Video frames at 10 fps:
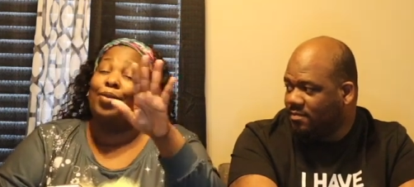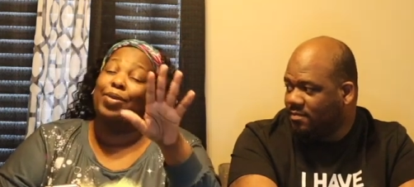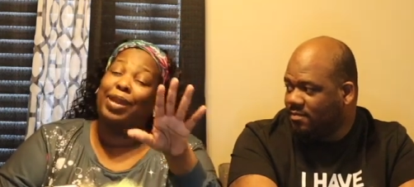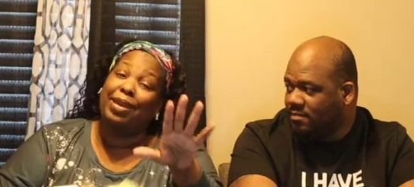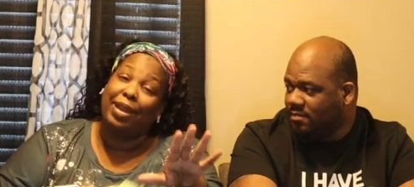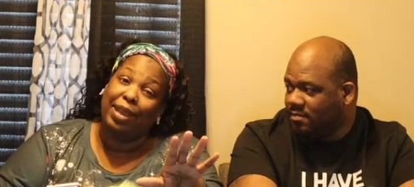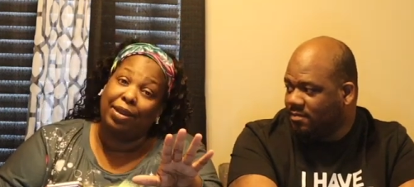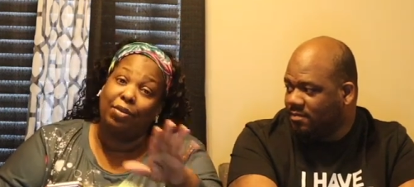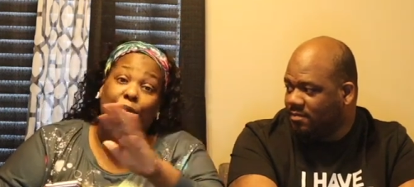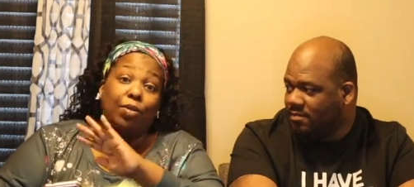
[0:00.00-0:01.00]
Speaker 1: When they
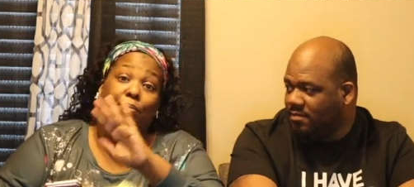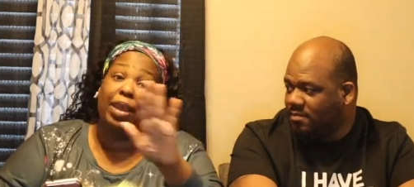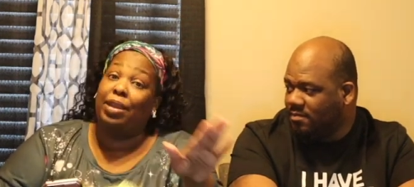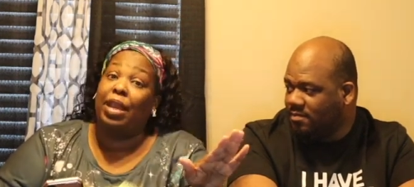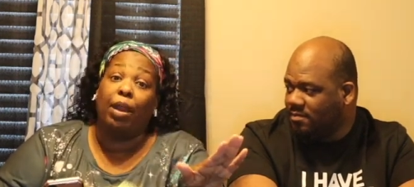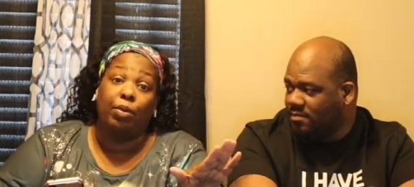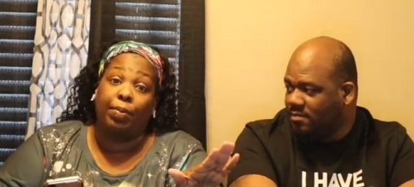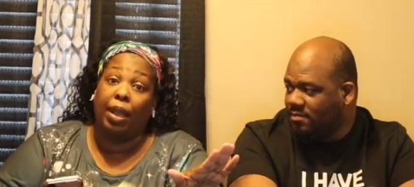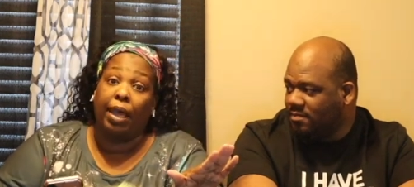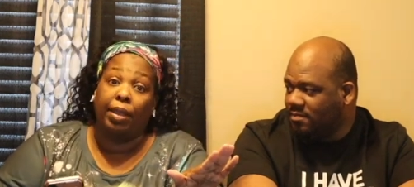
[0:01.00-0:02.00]
negative, we may not
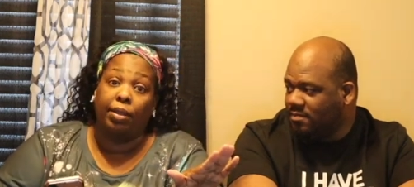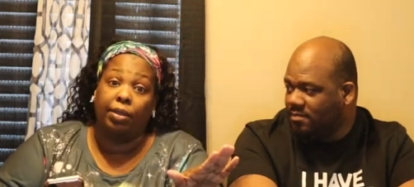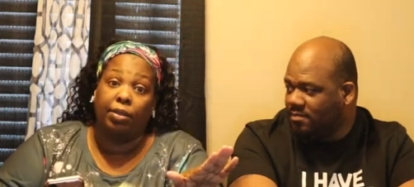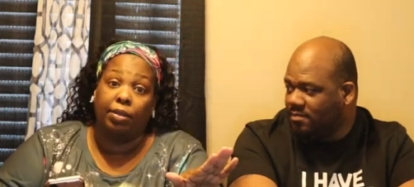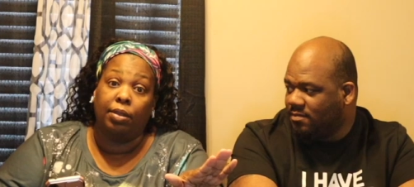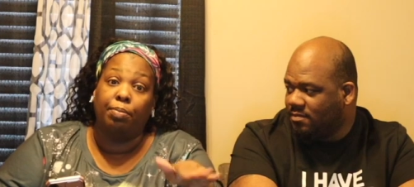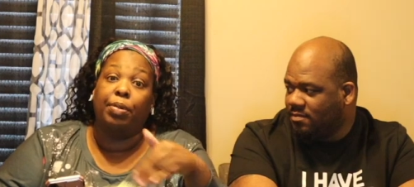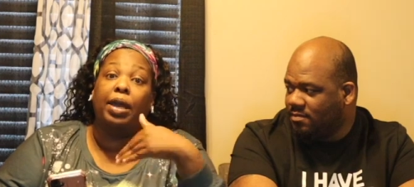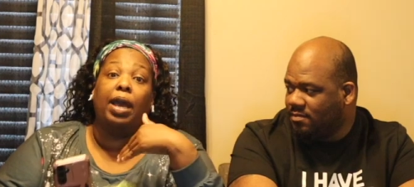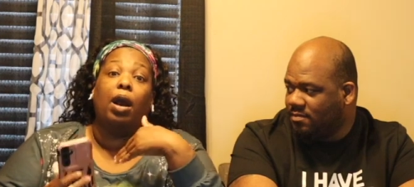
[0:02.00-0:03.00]
reply,
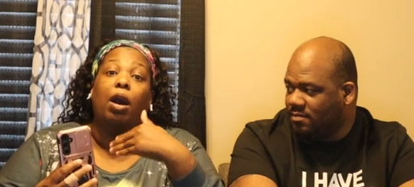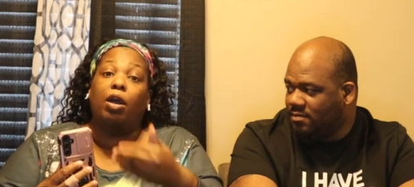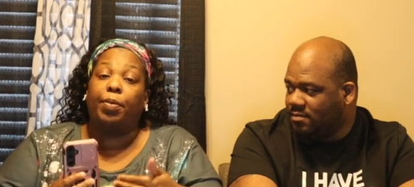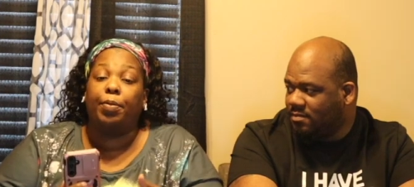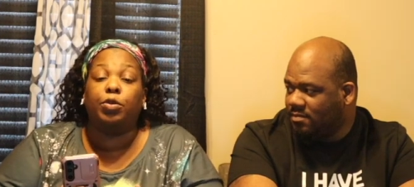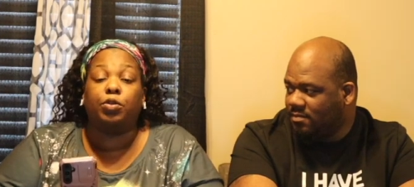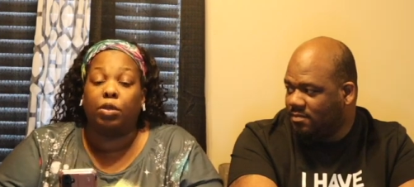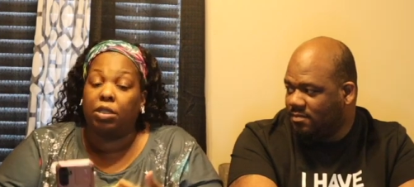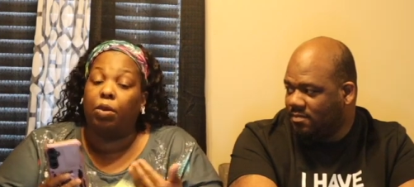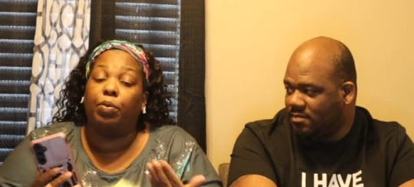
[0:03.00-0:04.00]
but all the people who show
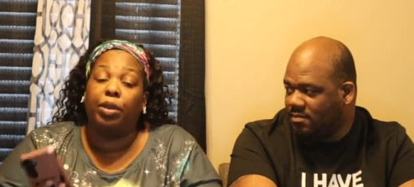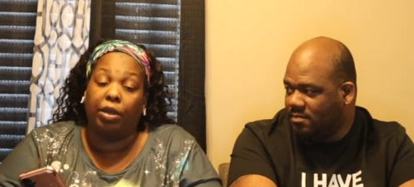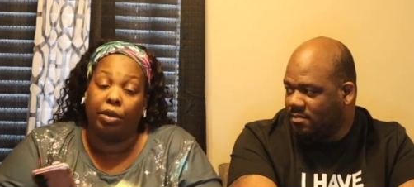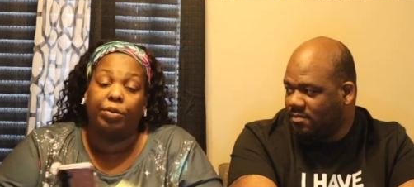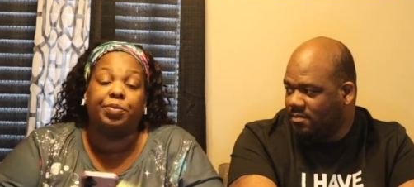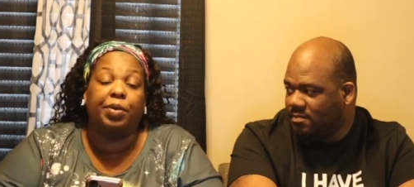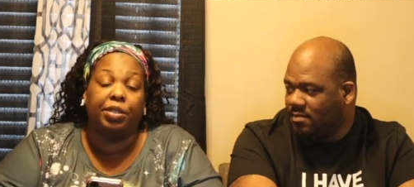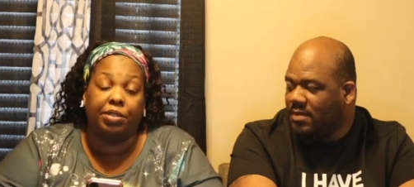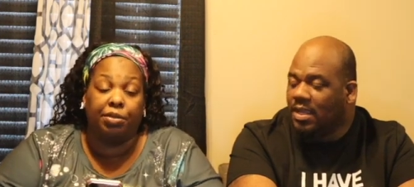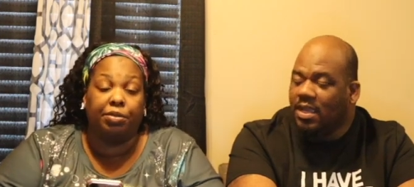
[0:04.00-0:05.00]
us love, we're gonna
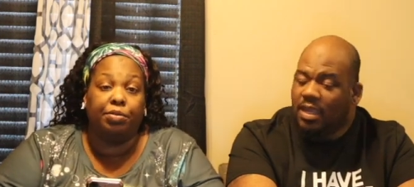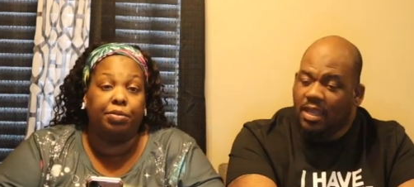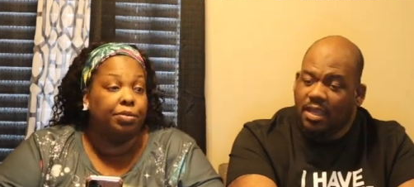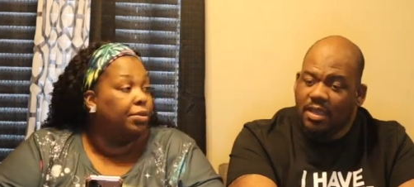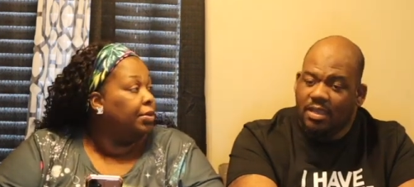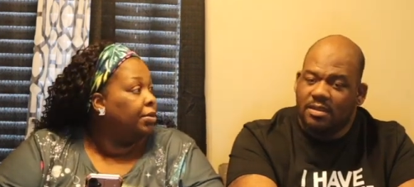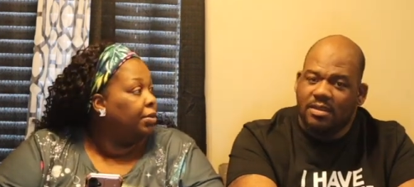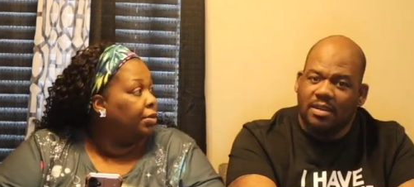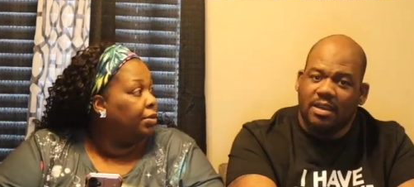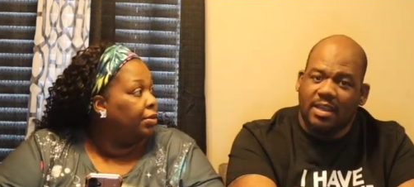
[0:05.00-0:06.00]
respond to you.
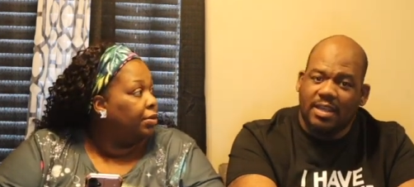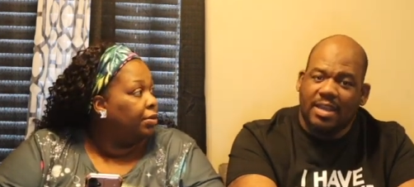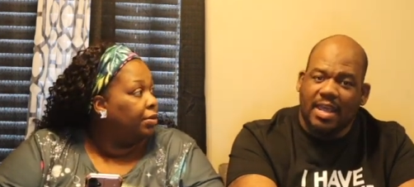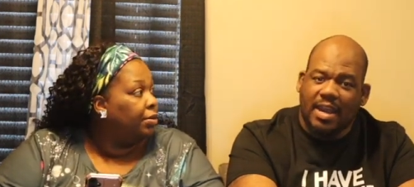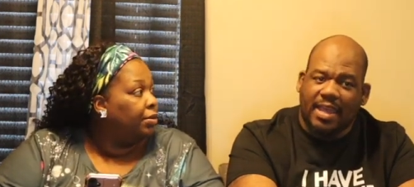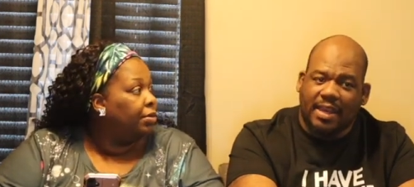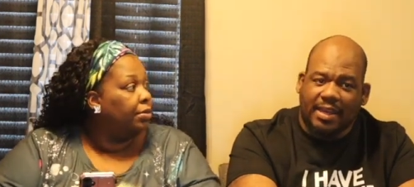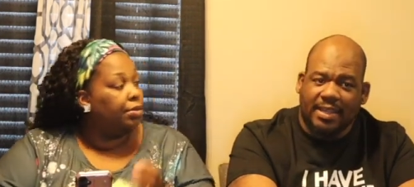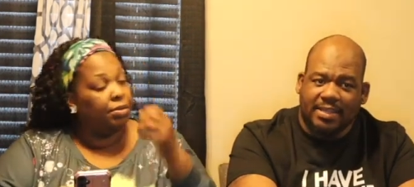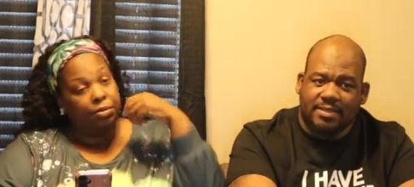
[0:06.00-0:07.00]
Speaker 2: Look at it like
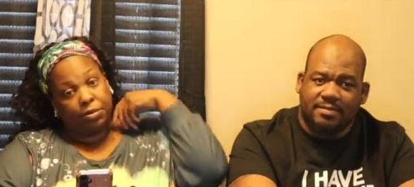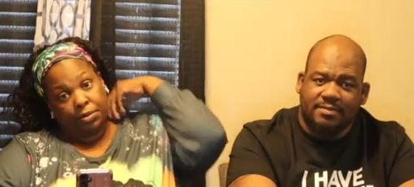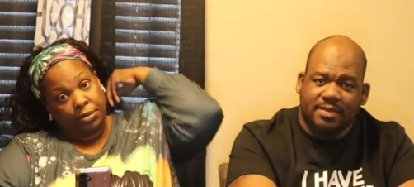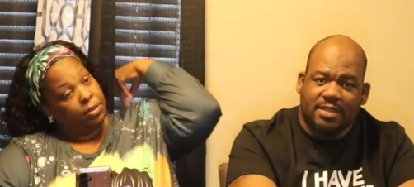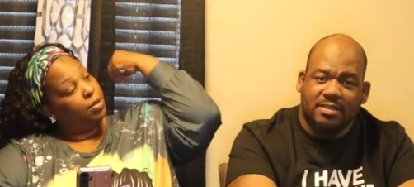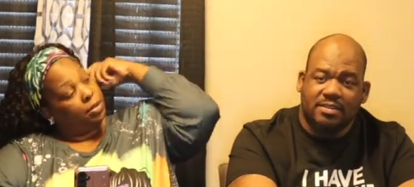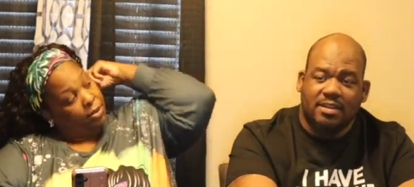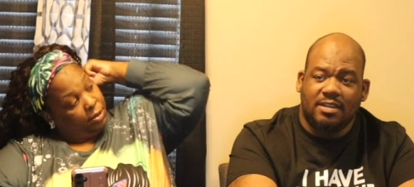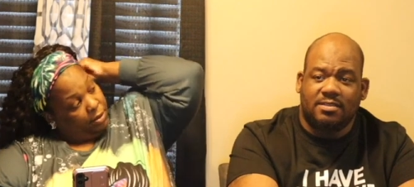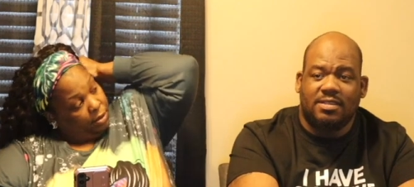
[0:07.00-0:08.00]
this: consider
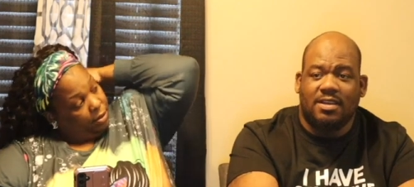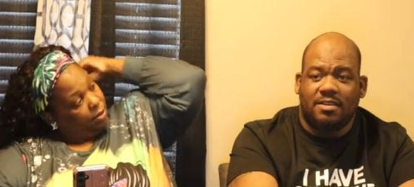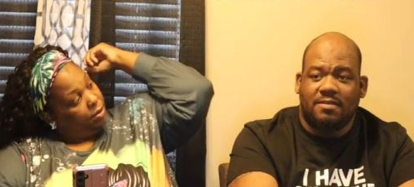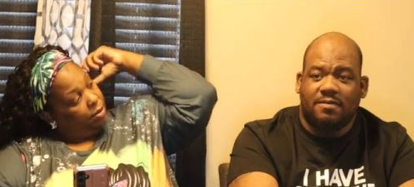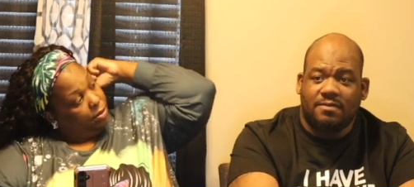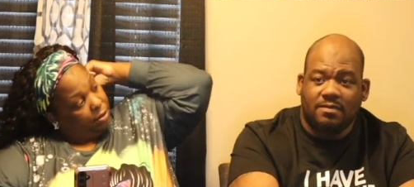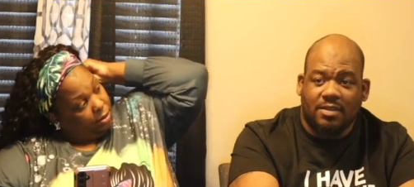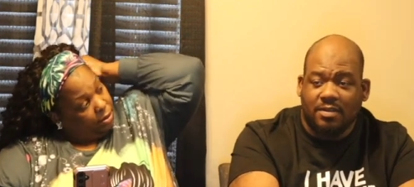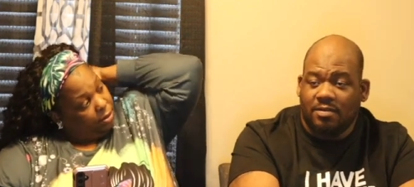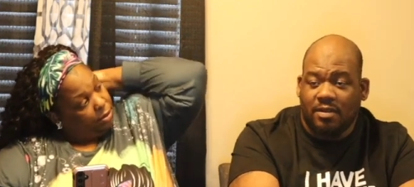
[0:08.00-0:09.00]
yourself
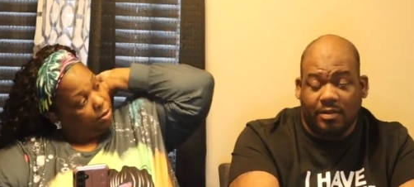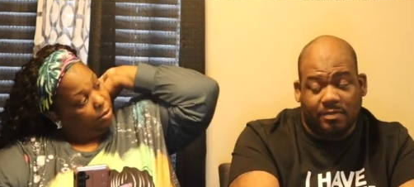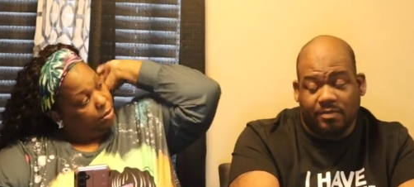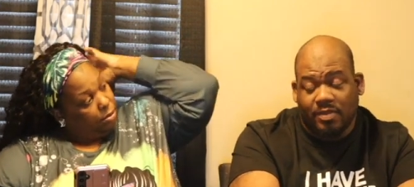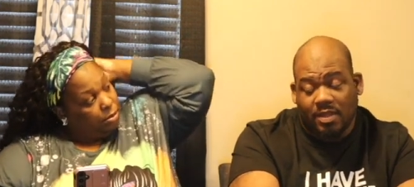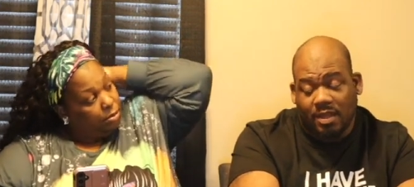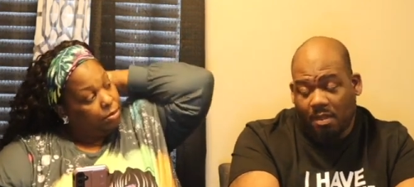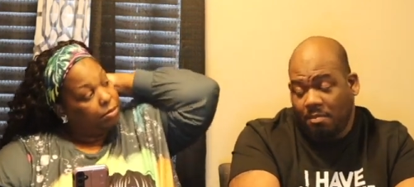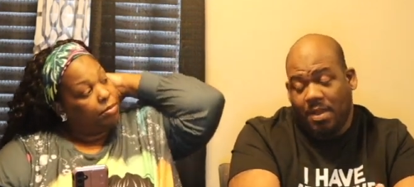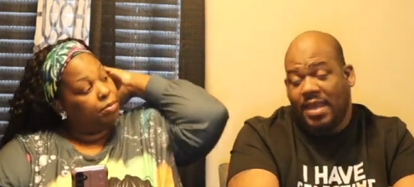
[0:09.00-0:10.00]
a
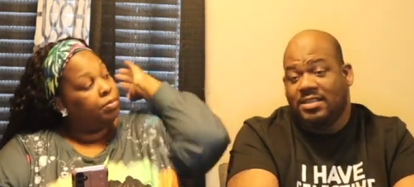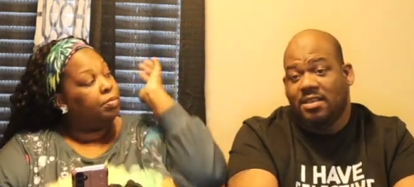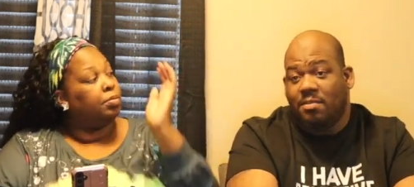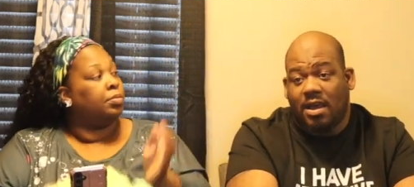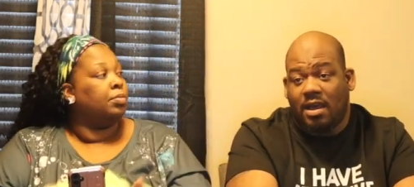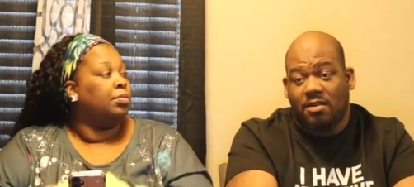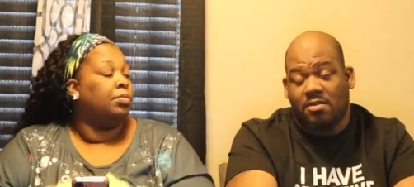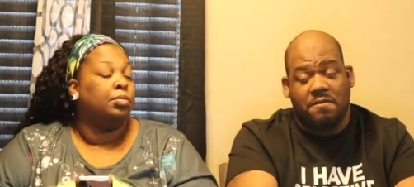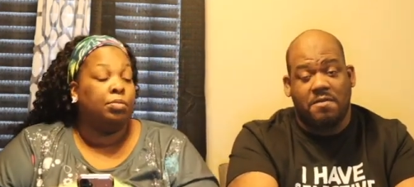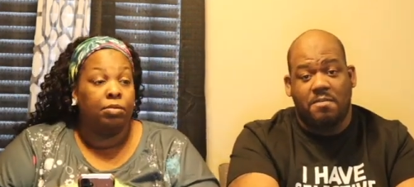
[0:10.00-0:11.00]
basketball or
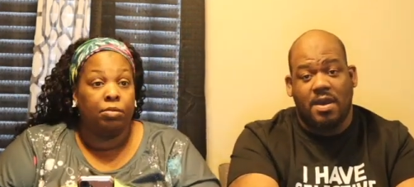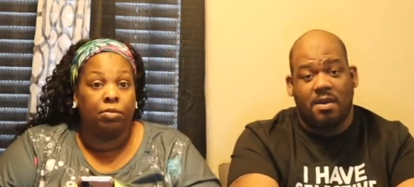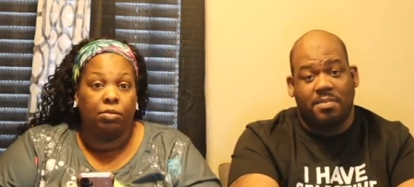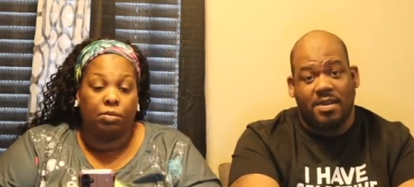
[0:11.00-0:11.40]
a football